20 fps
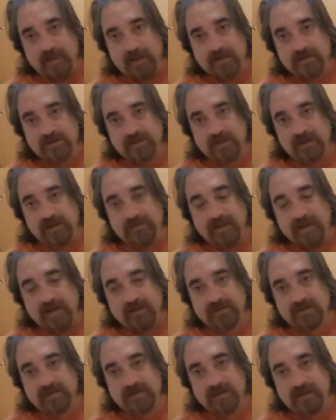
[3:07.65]
sleep
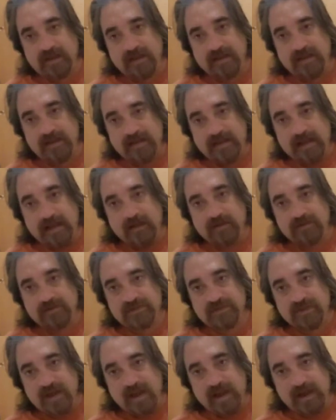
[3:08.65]

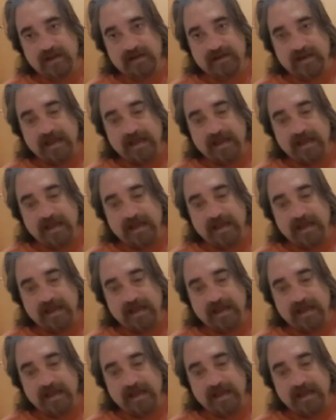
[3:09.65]
outside